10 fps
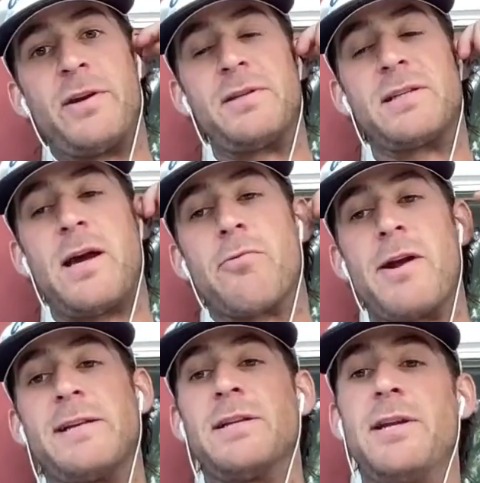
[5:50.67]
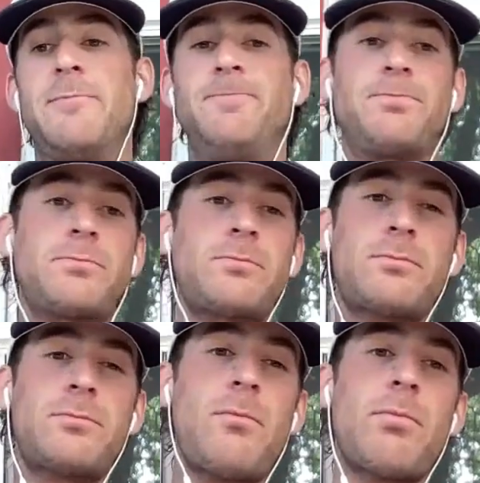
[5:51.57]
got this guy Rantanen.
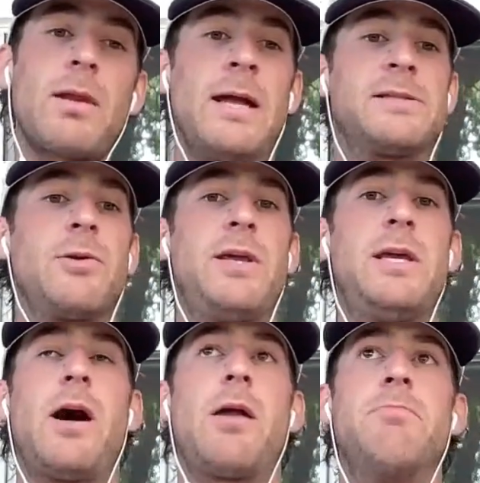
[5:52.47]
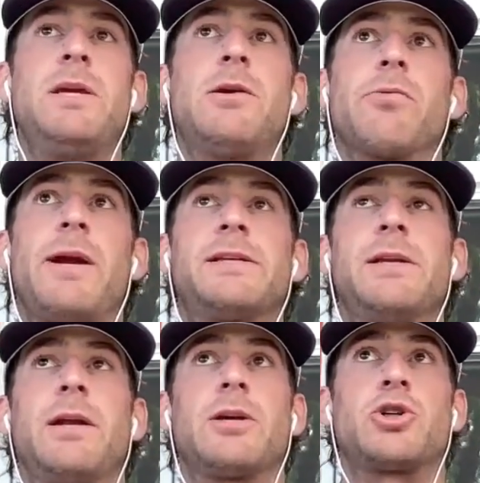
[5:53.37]
And so Mikko
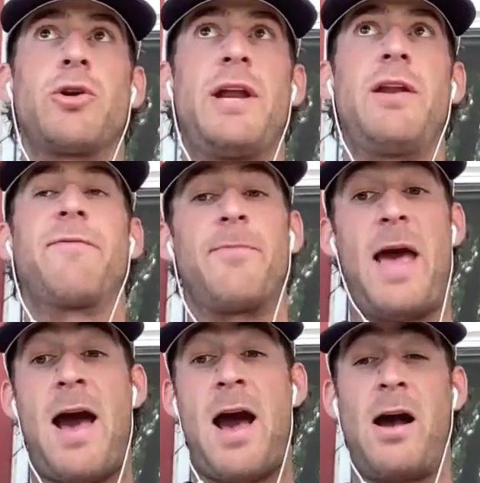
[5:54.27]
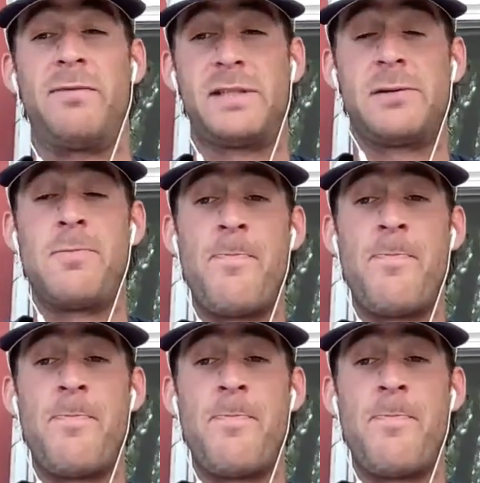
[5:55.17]
Rantanen got traded from the Avs